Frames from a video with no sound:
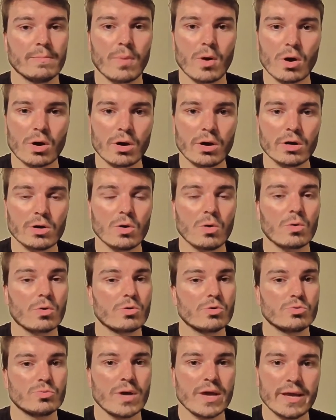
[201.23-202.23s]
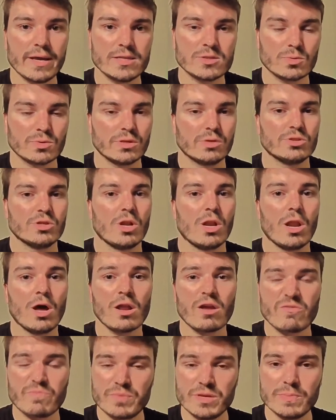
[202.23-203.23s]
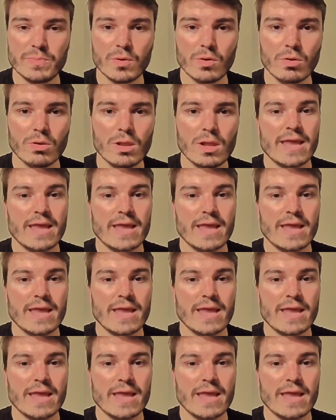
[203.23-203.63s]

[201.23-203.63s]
park or a race where there's a lot of people,